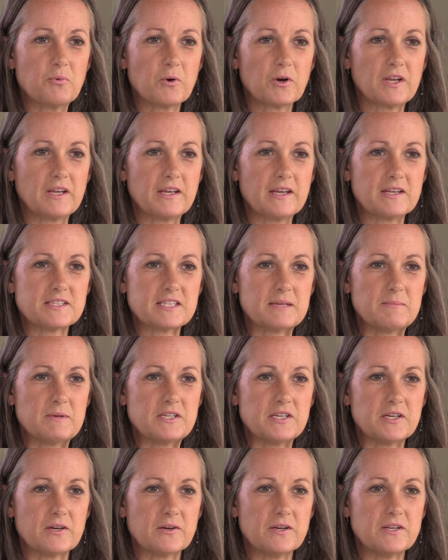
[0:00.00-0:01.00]
working at
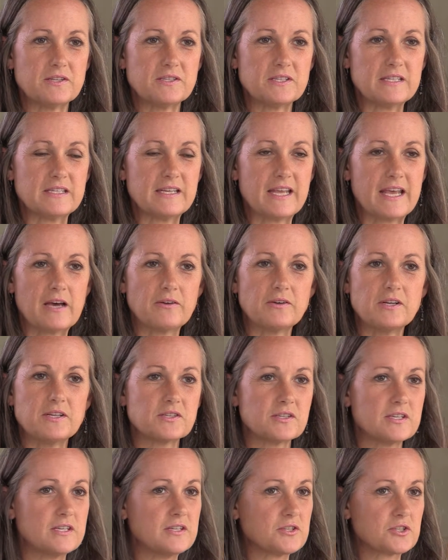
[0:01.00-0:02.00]
cemeteries in
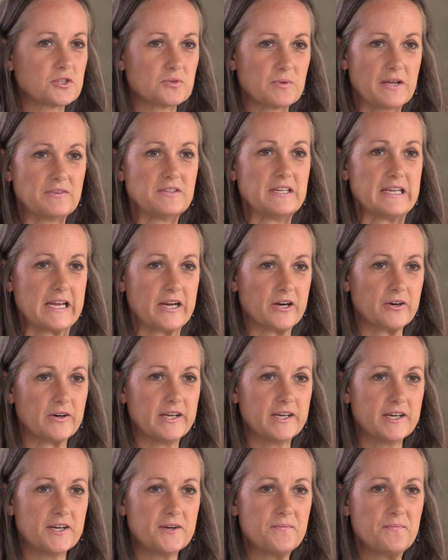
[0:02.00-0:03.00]
counties in the surrounding
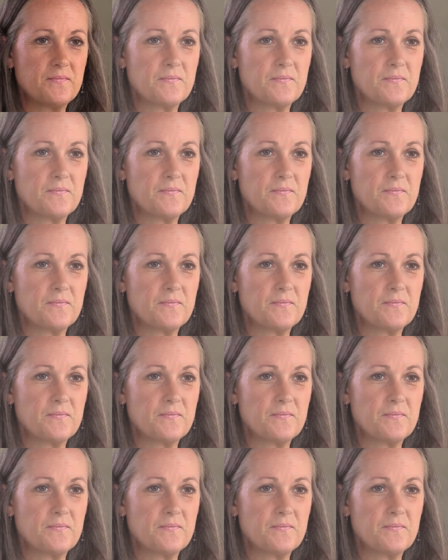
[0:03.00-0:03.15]
area.